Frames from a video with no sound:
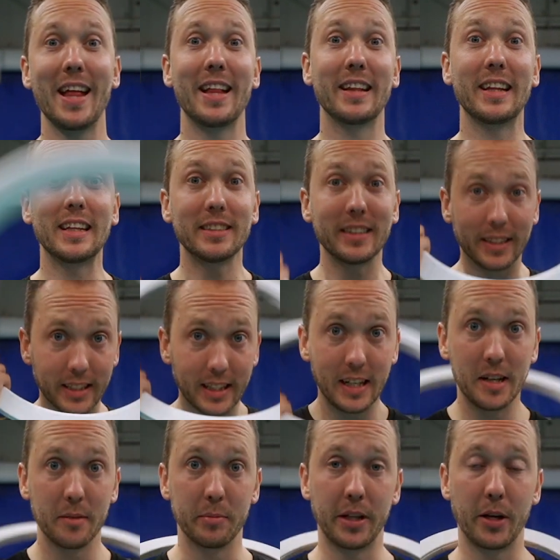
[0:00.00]
that's it.
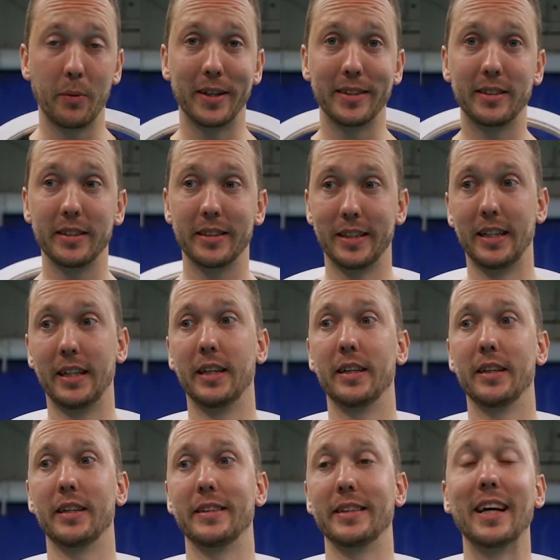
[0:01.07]
But anyways,
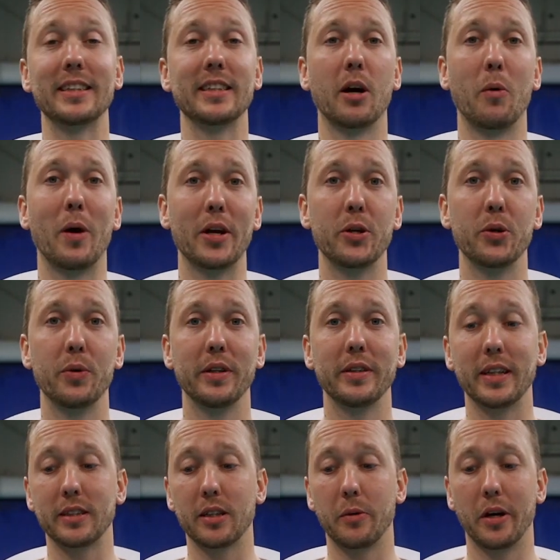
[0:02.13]
that's how I do it.
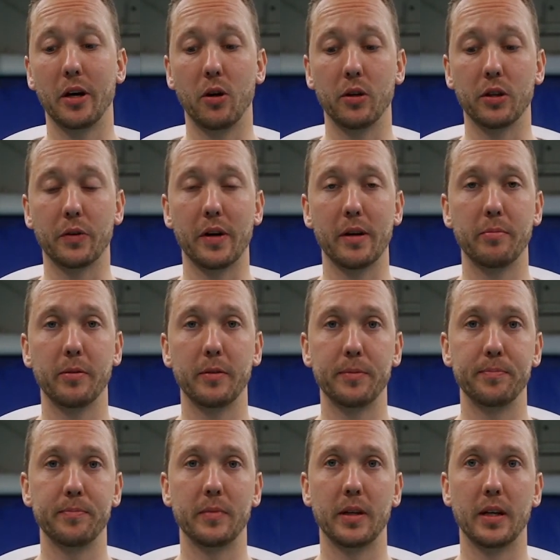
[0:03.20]
That's how I hold the grip.
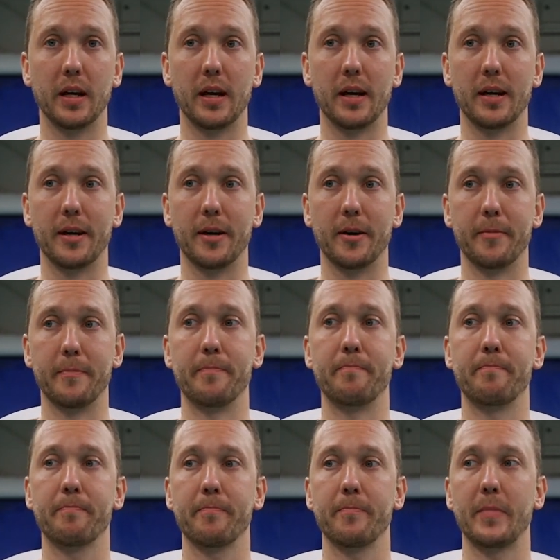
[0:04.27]
And
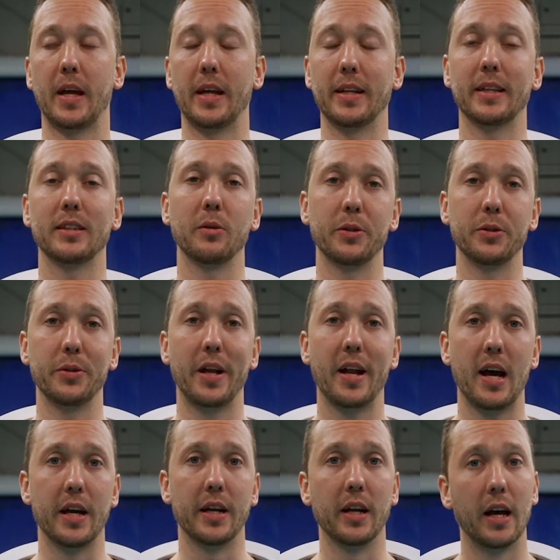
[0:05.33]
that's how I did the
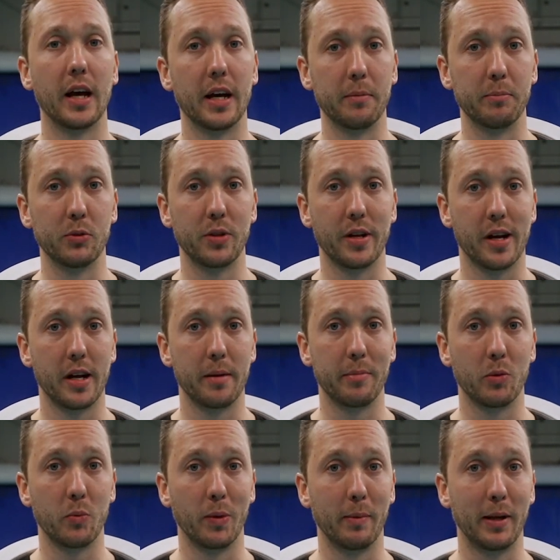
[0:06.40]
9. I put the 9
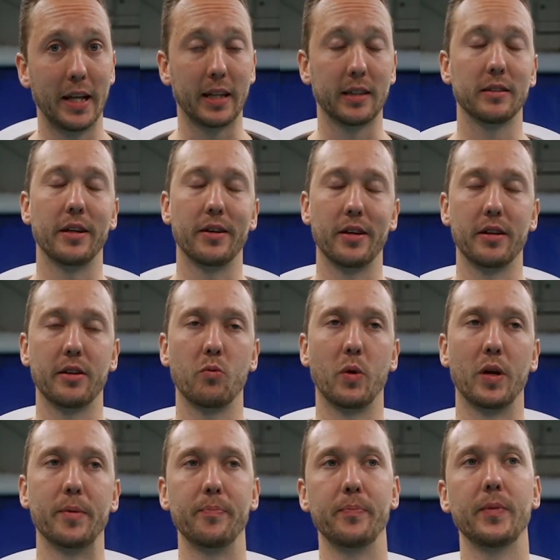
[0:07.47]
between my legs, the 9th
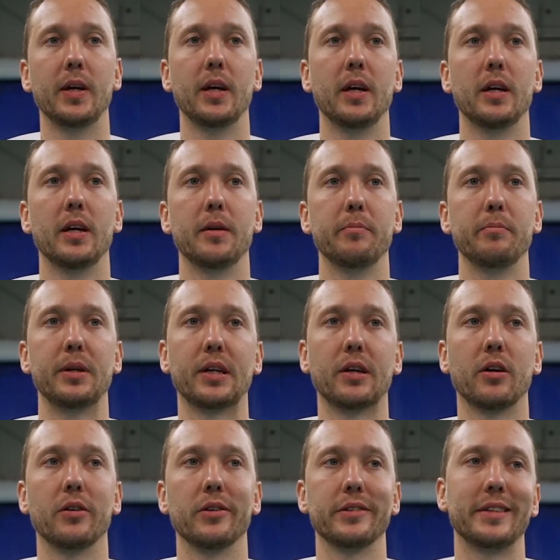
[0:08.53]
one,
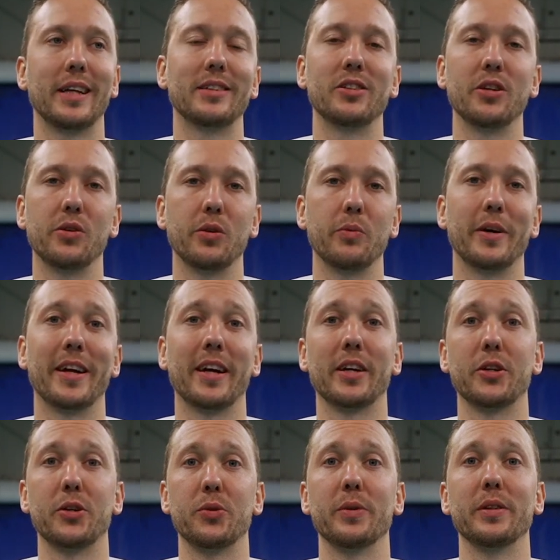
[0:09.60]
because that's the only way I
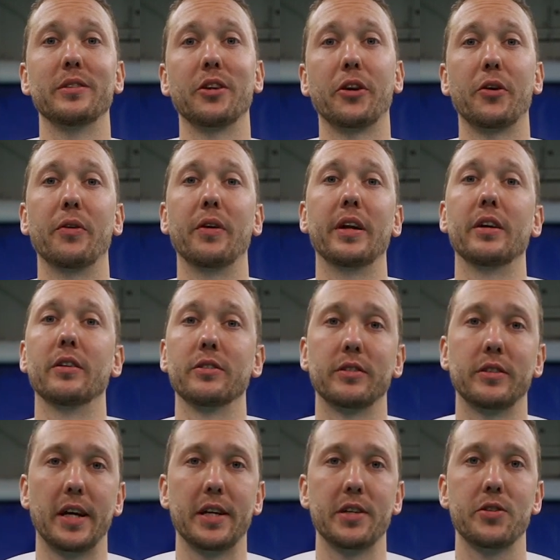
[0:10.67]
could do it securely on
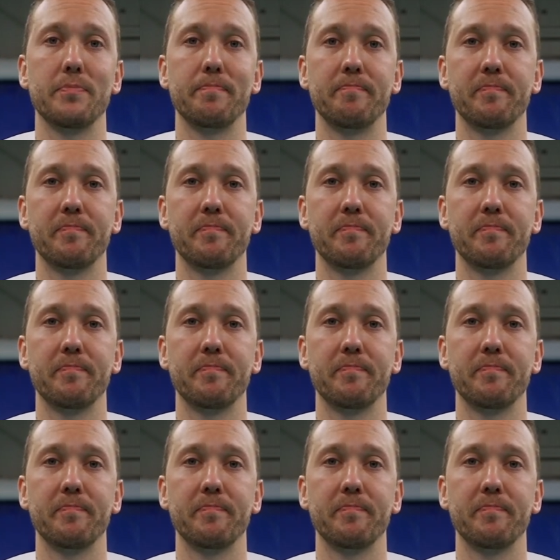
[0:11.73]
stage.